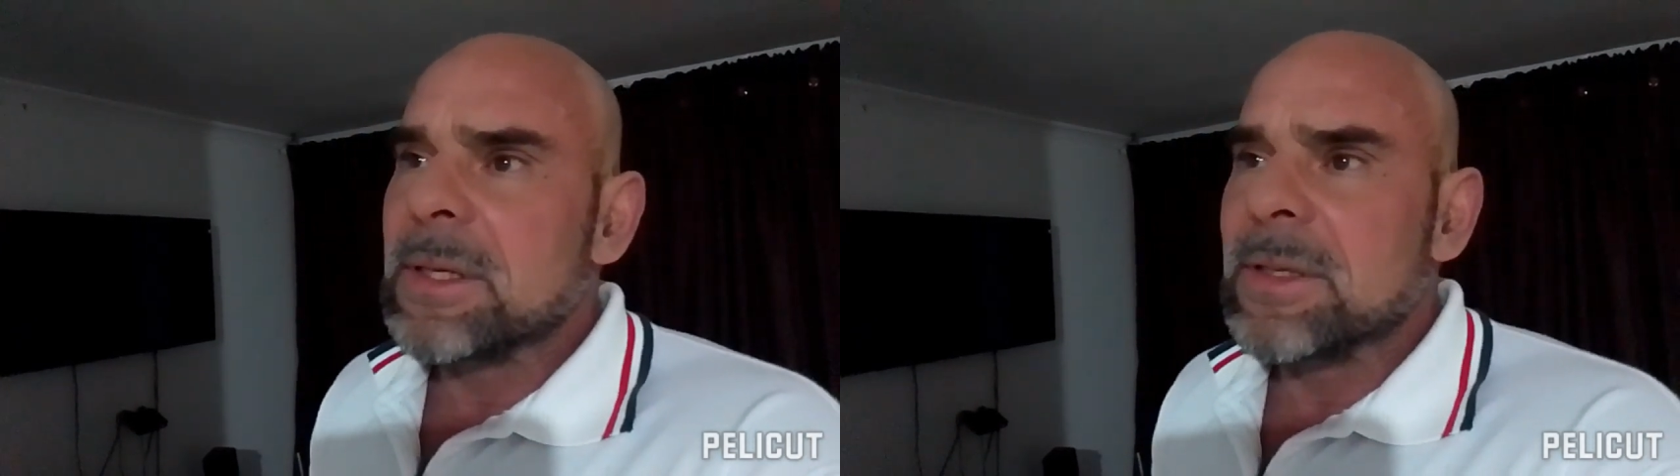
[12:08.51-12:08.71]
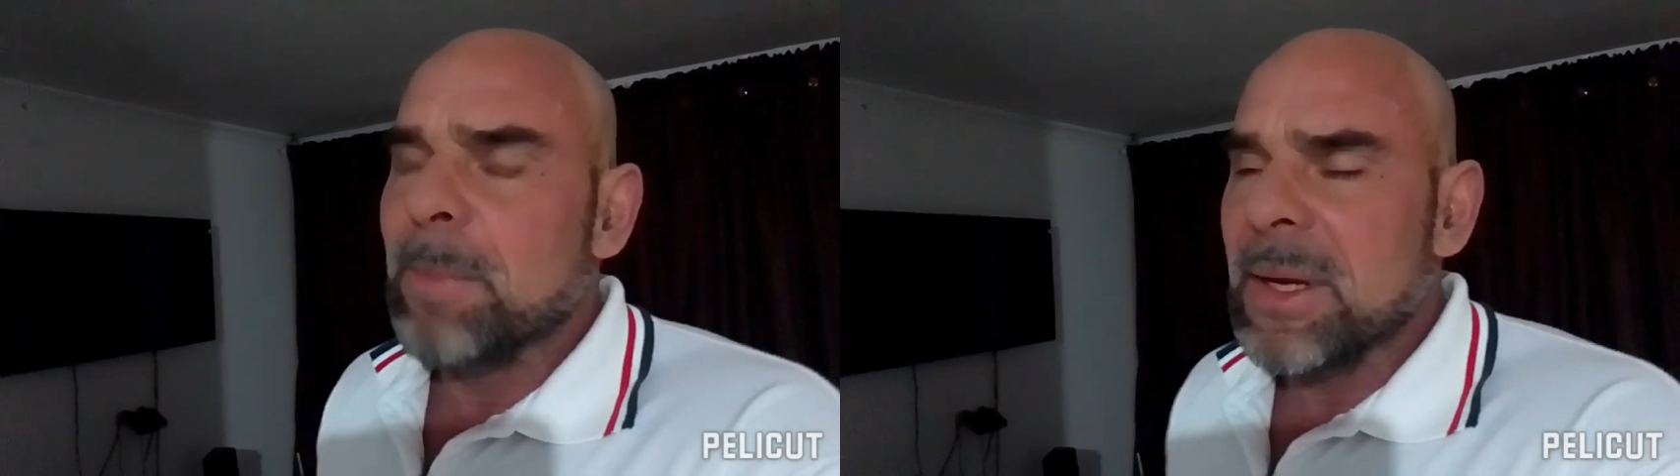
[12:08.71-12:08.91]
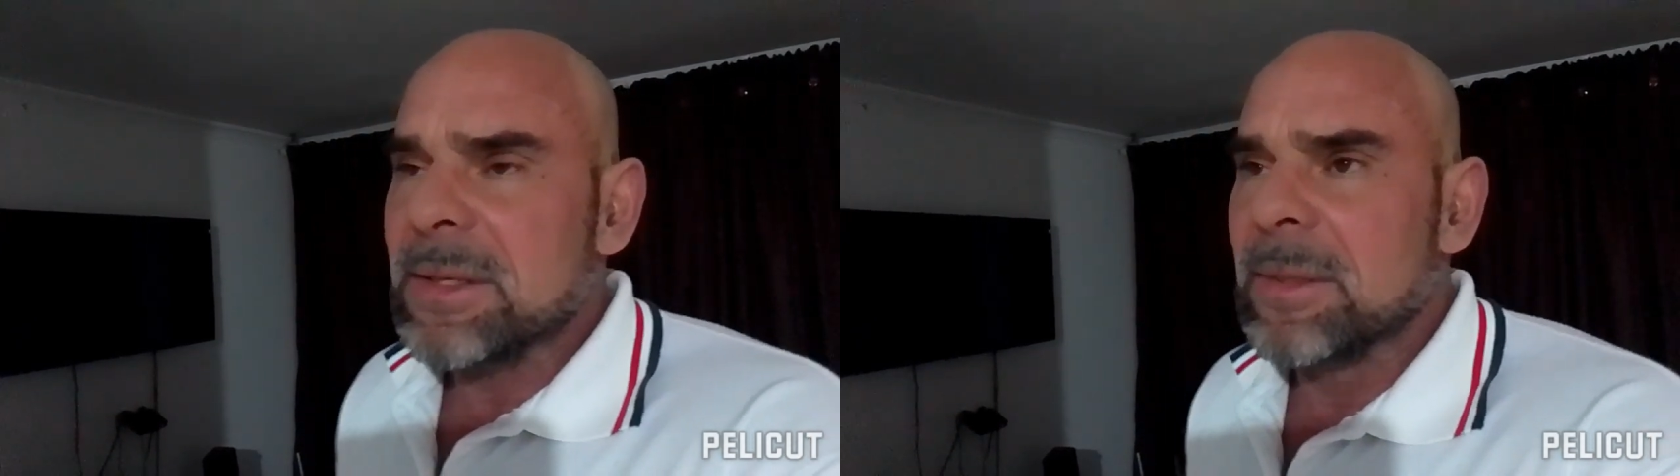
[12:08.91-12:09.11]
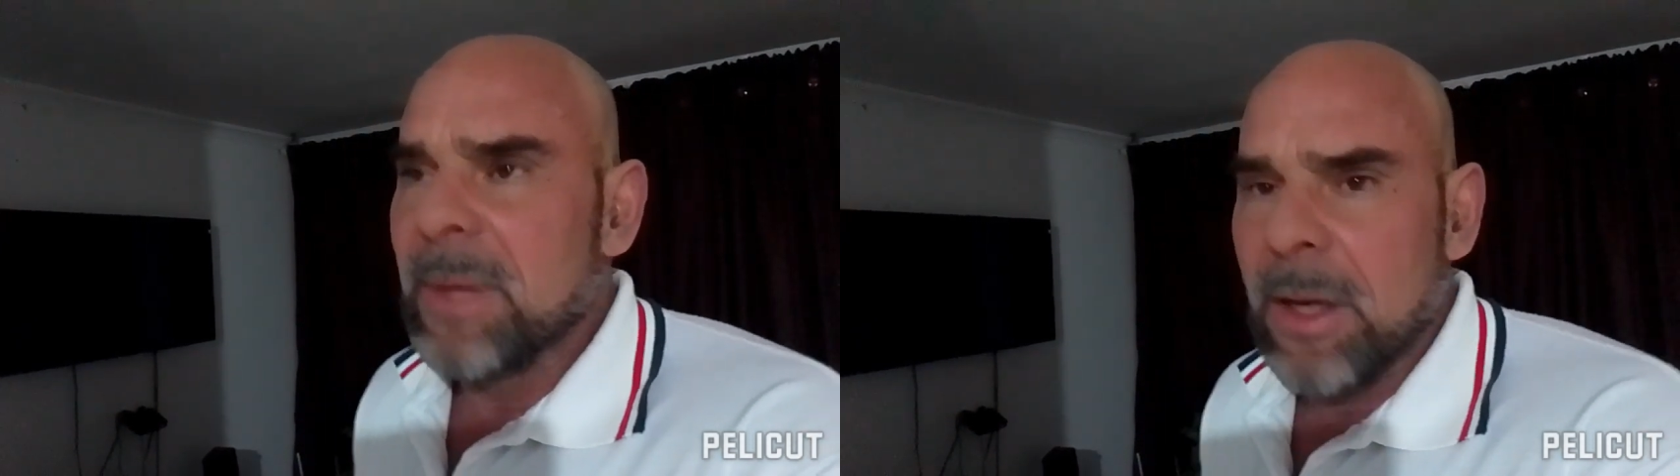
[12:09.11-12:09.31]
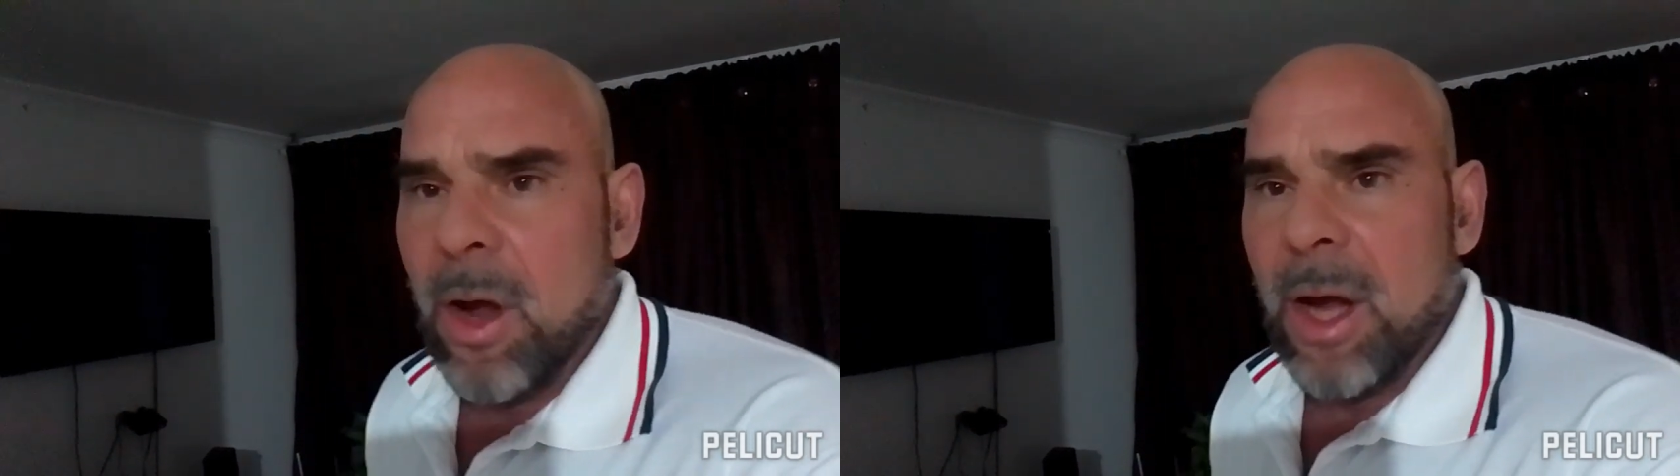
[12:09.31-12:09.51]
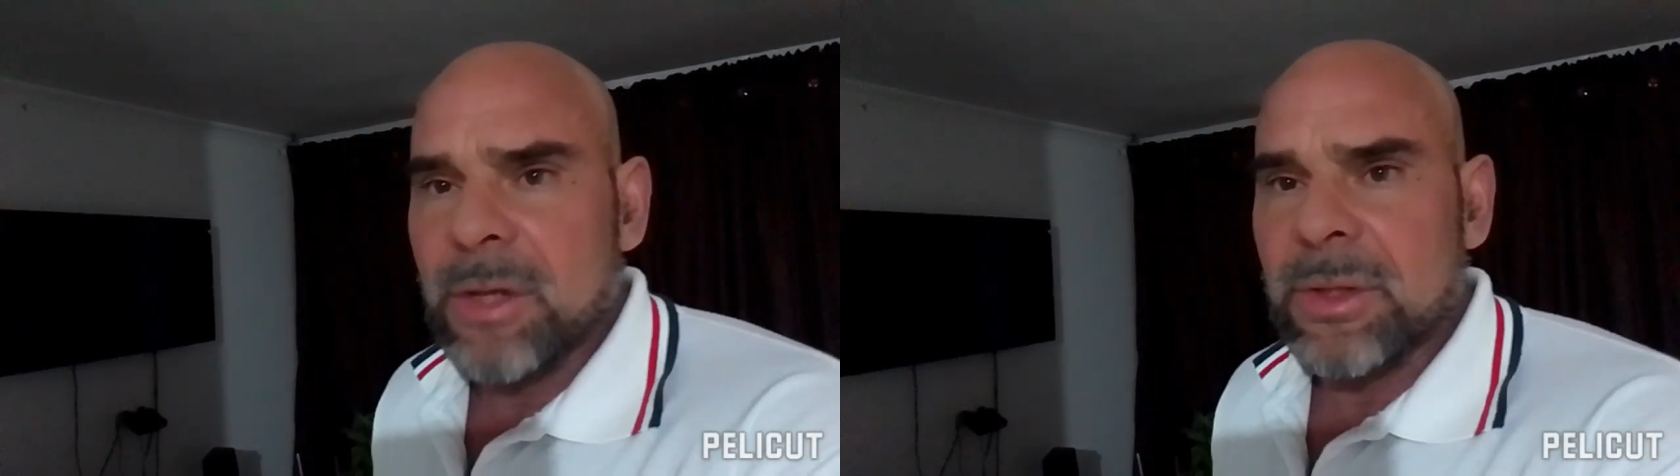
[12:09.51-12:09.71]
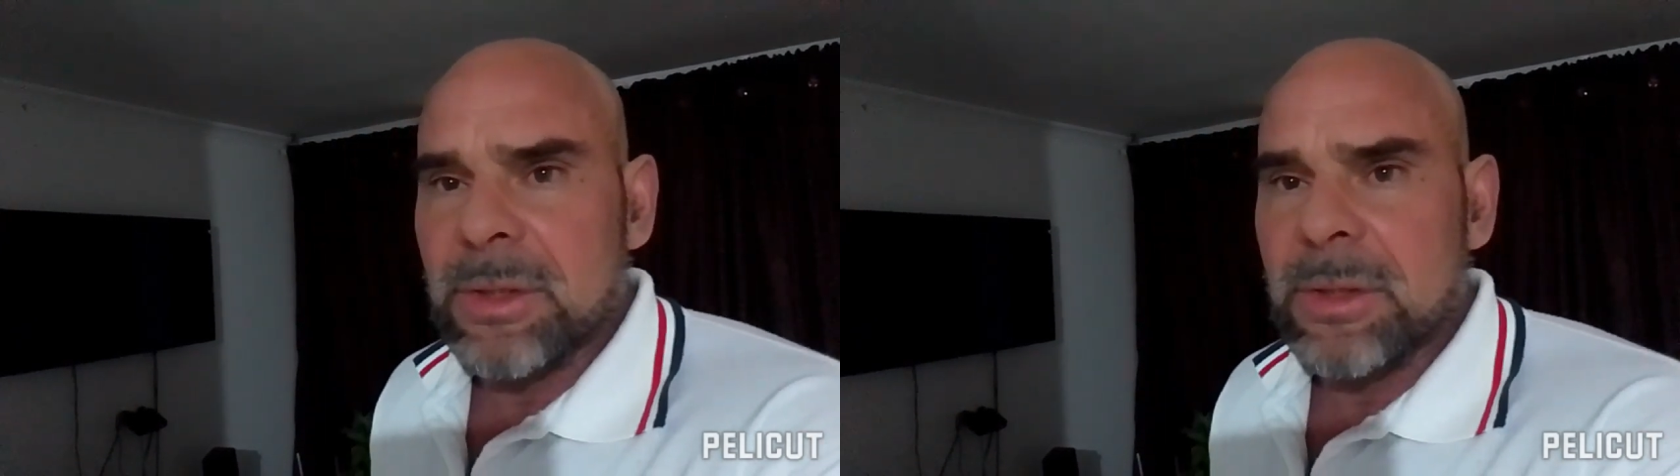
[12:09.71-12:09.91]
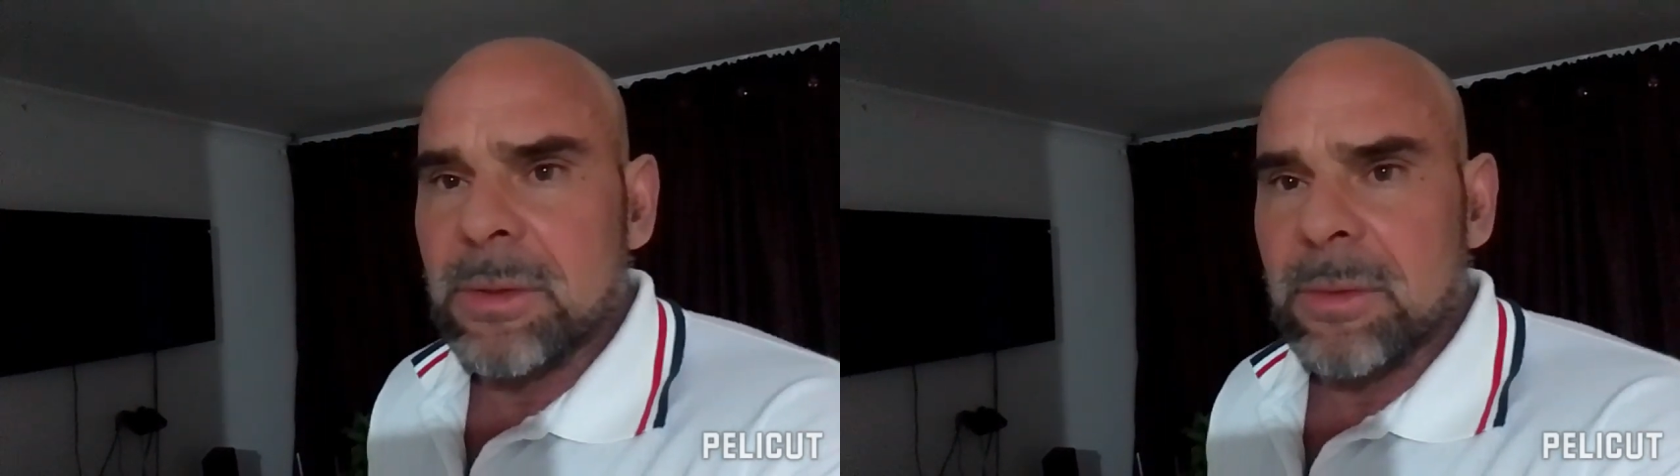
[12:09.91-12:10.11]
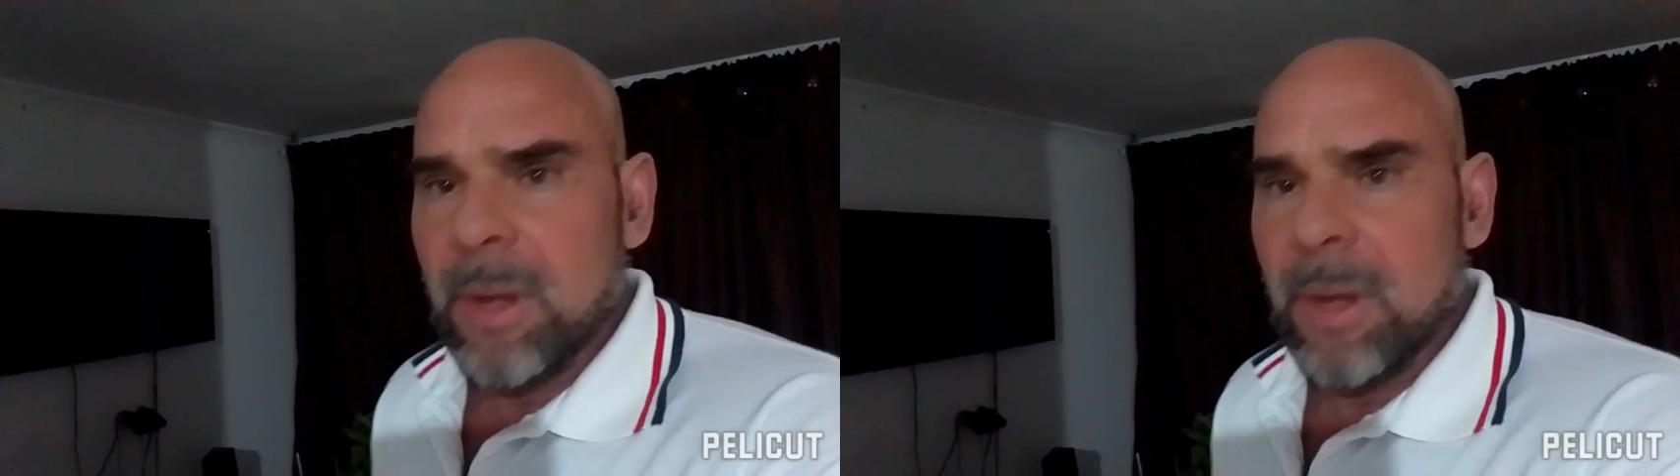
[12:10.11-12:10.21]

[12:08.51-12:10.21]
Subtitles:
it's best to be cautious.